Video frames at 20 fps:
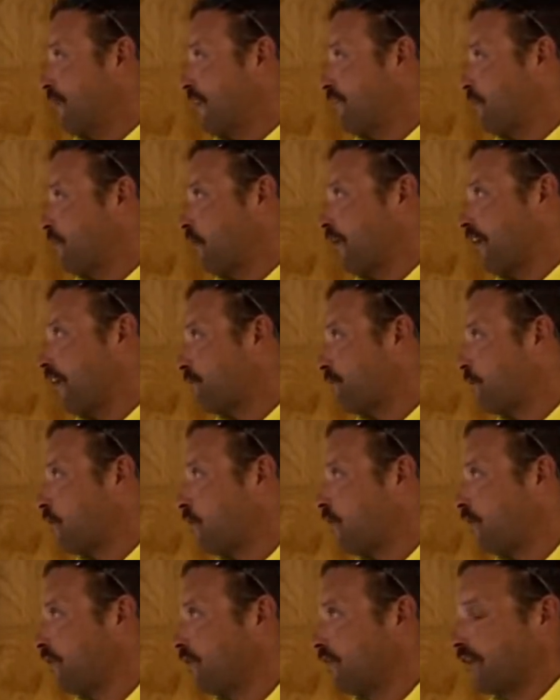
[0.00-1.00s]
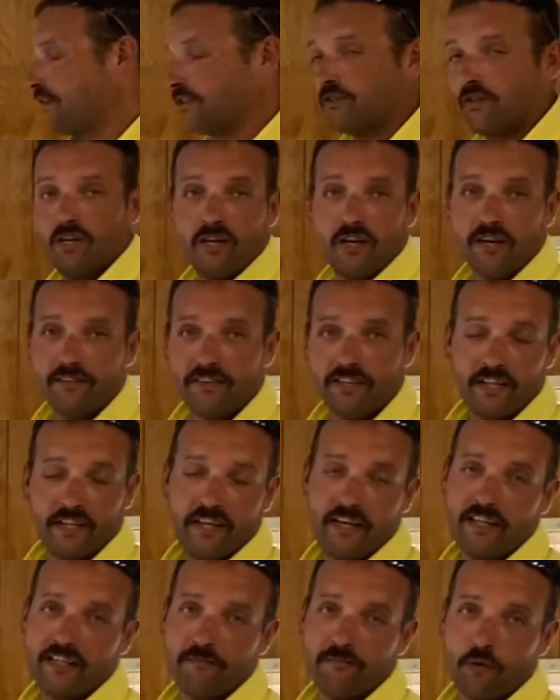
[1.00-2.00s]
every wire pull, I'll draw
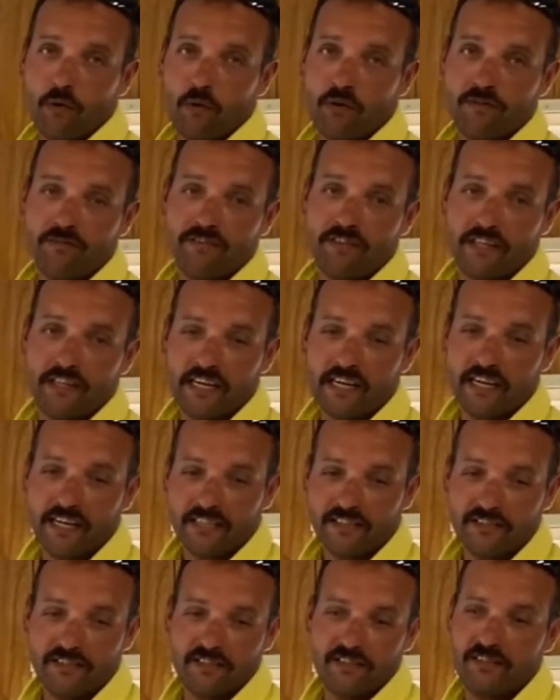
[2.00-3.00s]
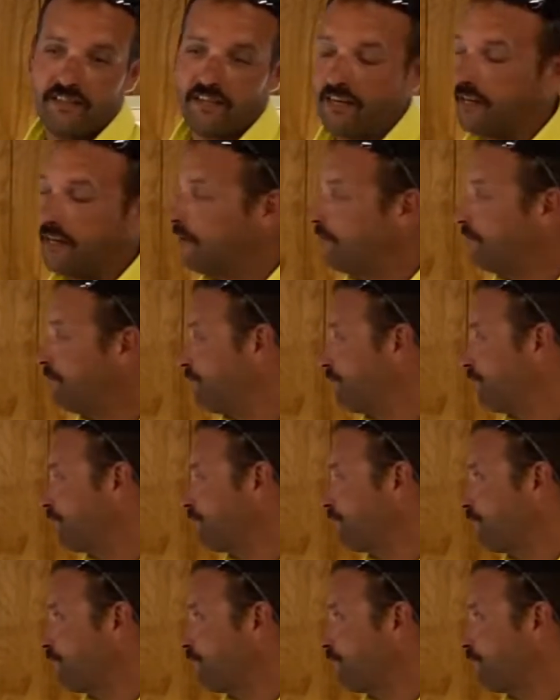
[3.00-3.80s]
everything on the board for the guys, um,